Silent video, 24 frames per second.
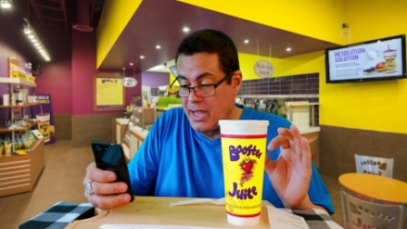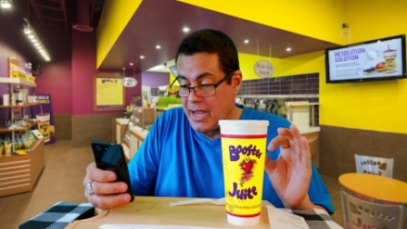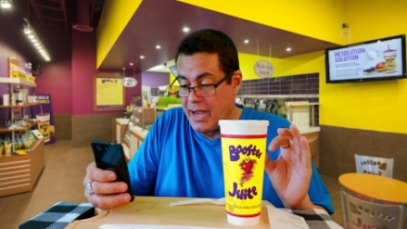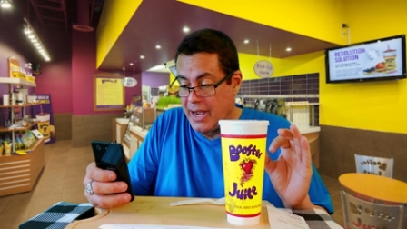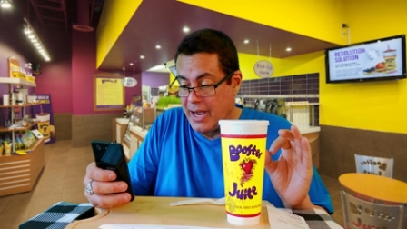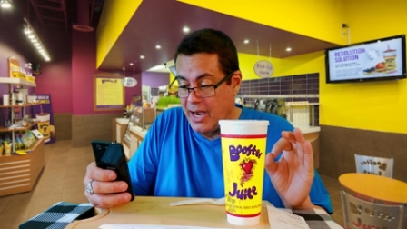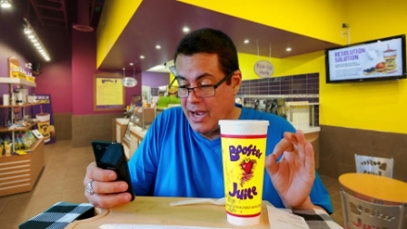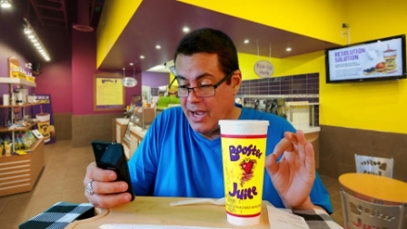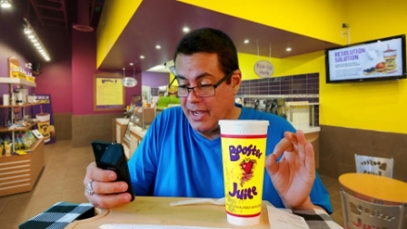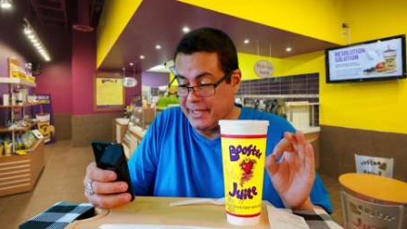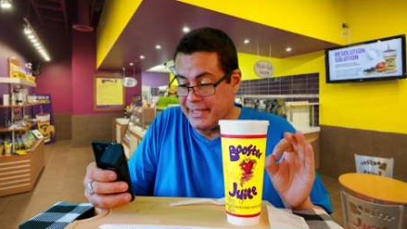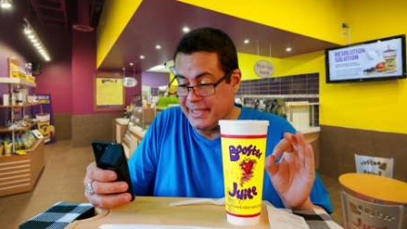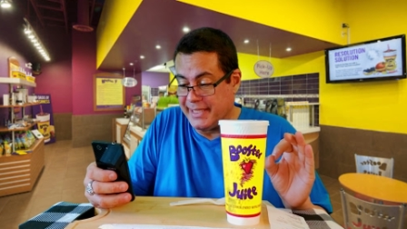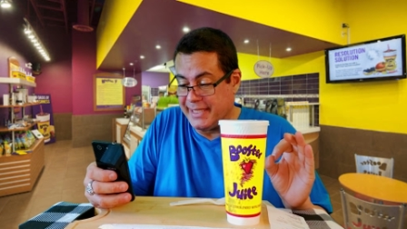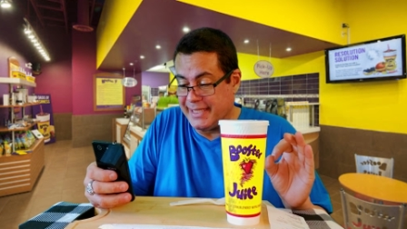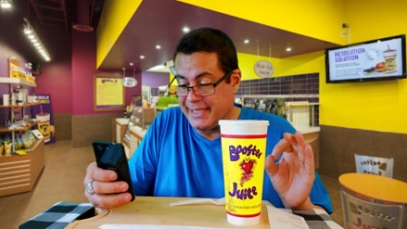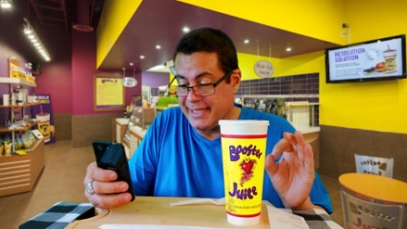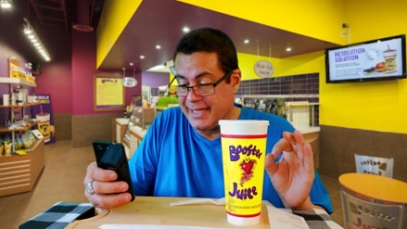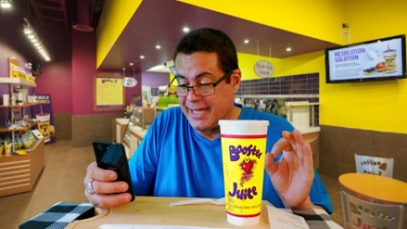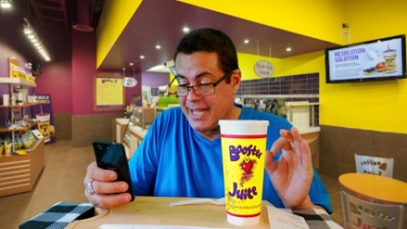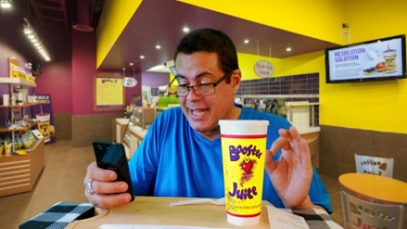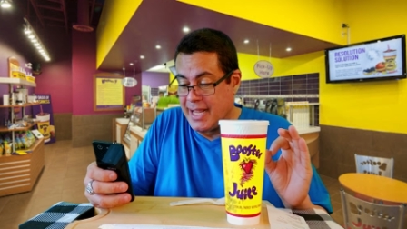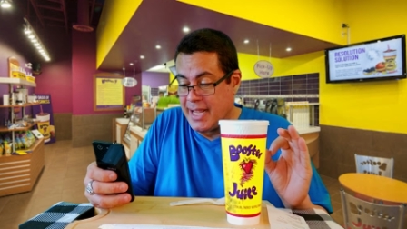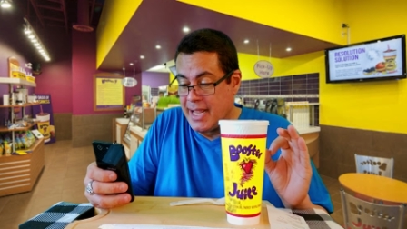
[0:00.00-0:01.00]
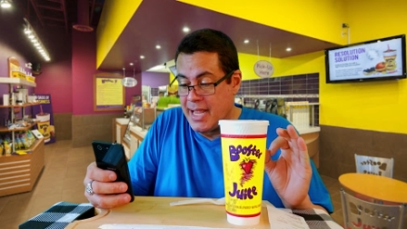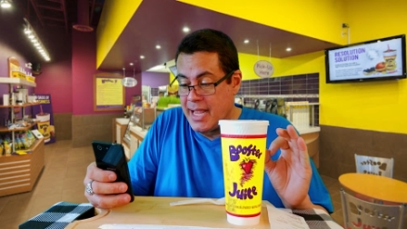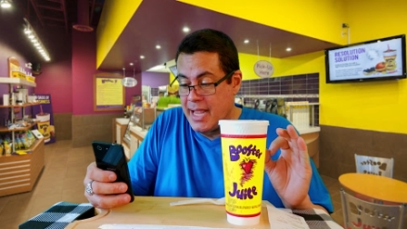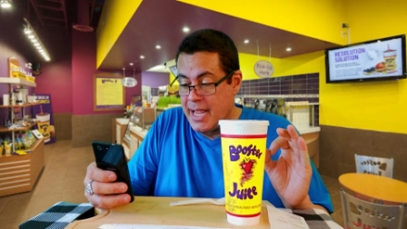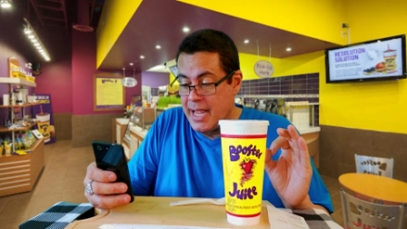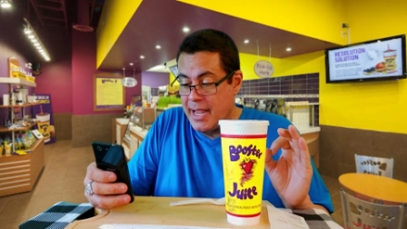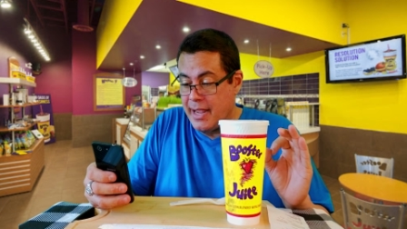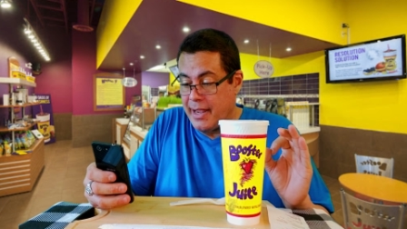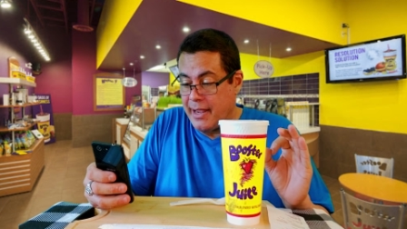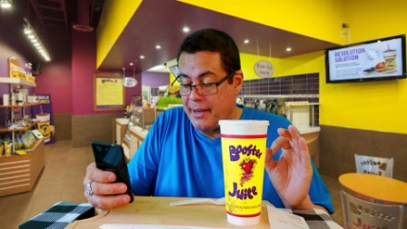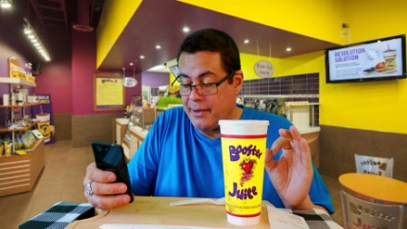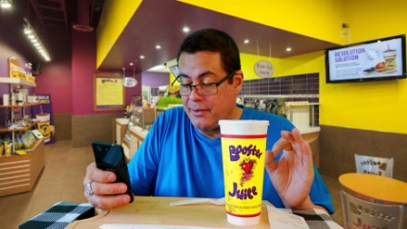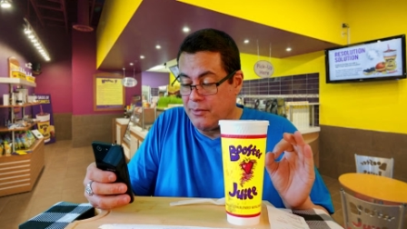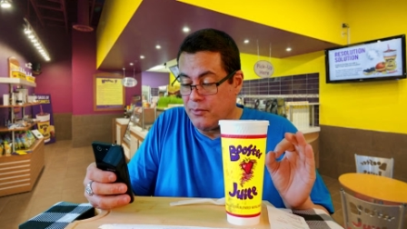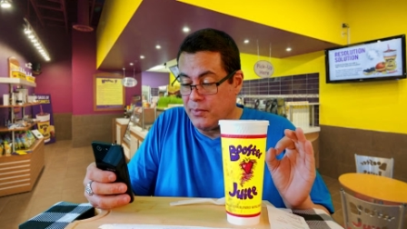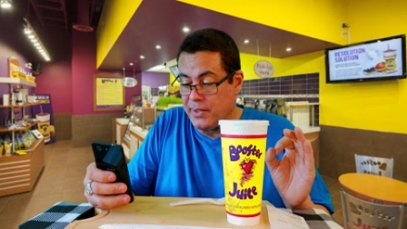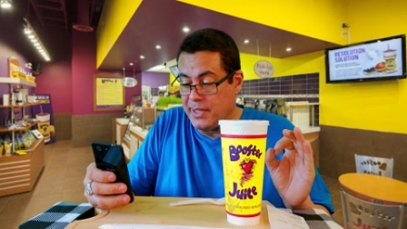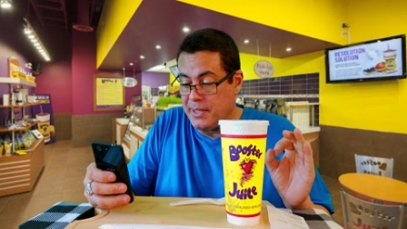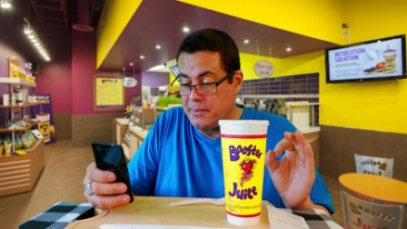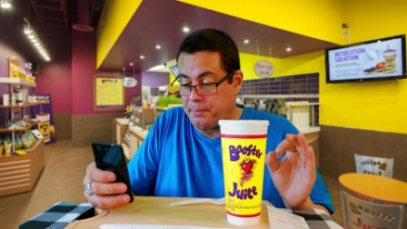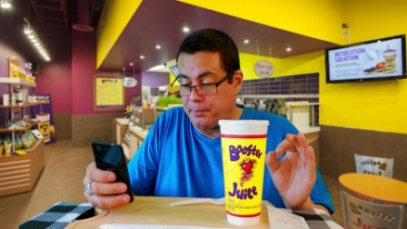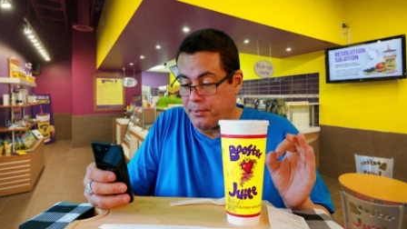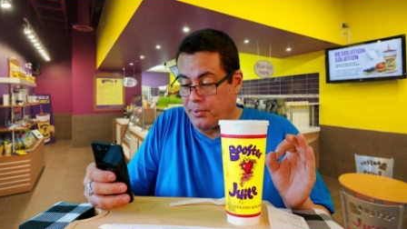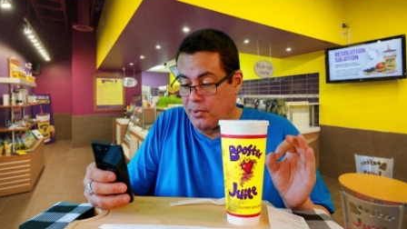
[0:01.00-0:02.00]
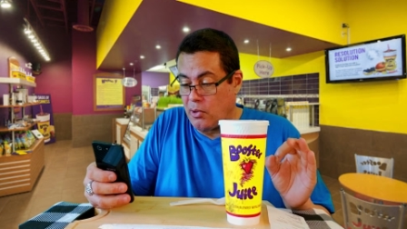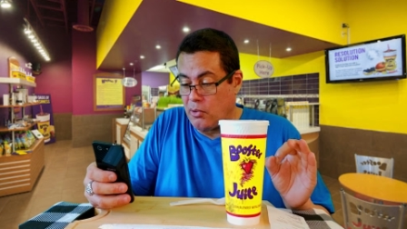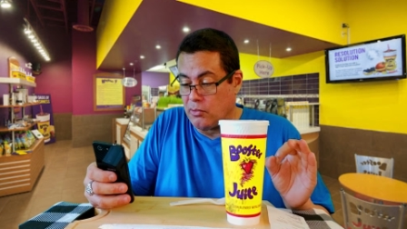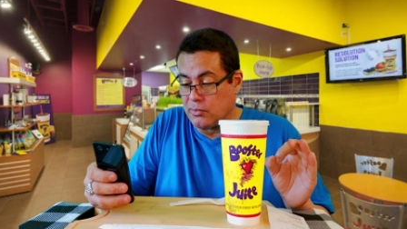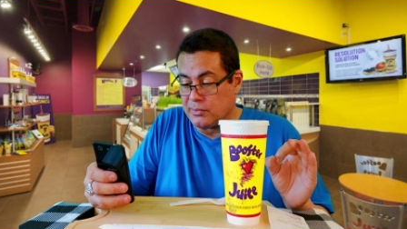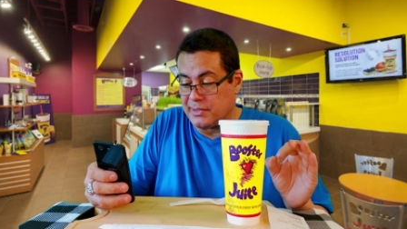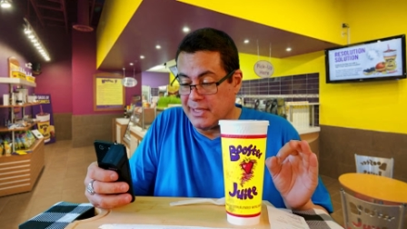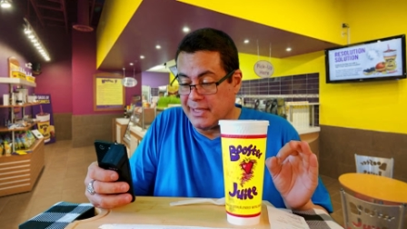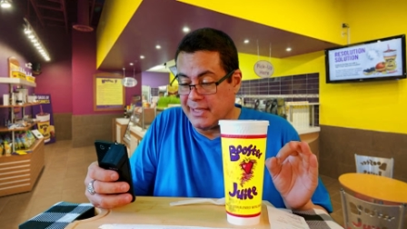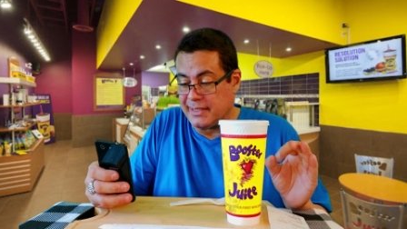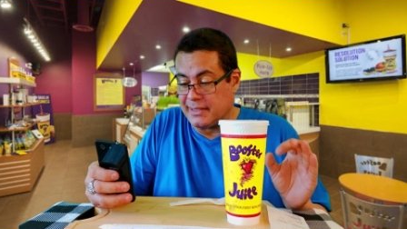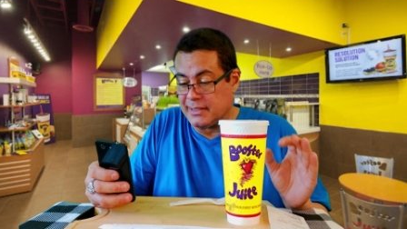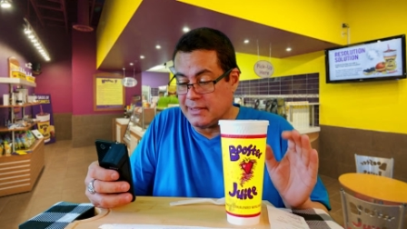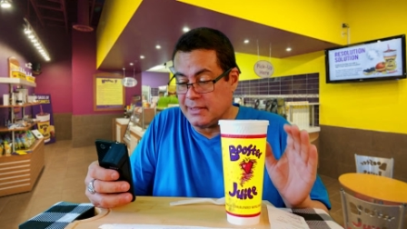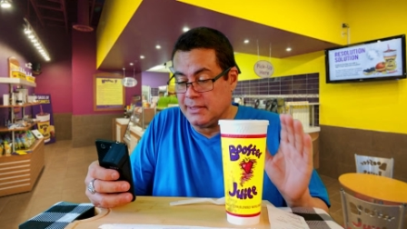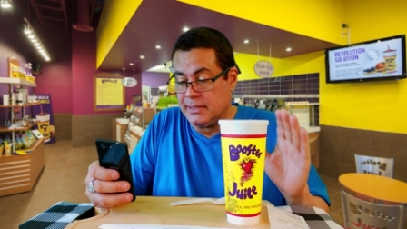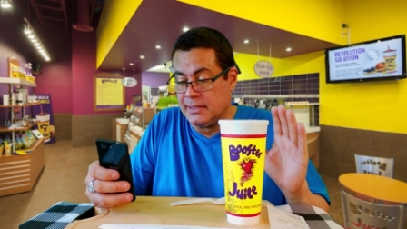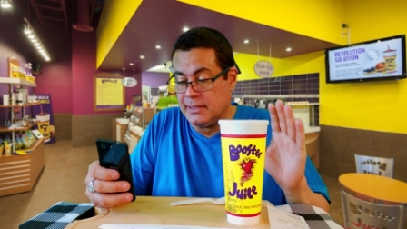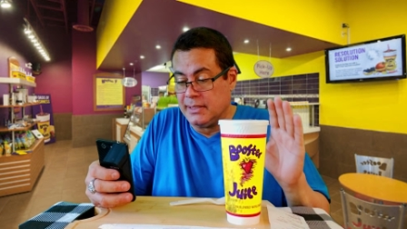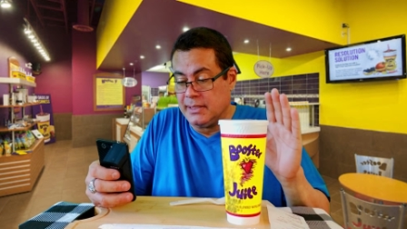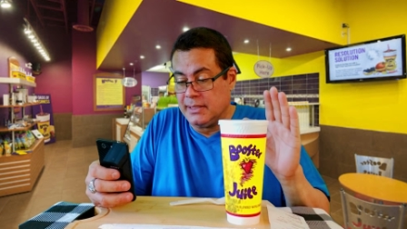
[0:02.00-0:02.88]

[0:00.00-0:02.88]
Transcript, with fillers: honey, and wheat protein.